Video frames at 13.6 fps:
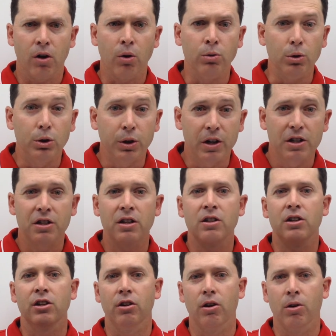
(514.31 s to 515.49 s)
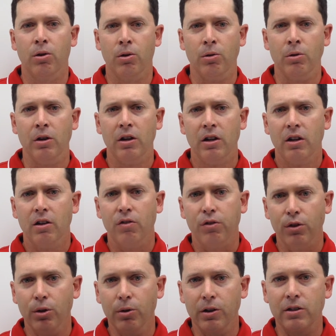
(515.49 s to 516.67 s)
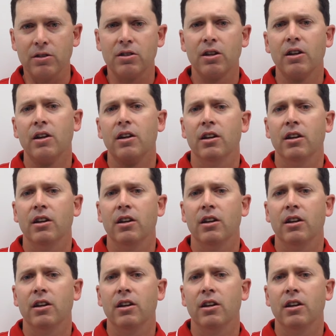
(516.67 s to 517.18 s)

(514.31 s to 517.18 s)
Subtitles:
nutrition, your own fluids,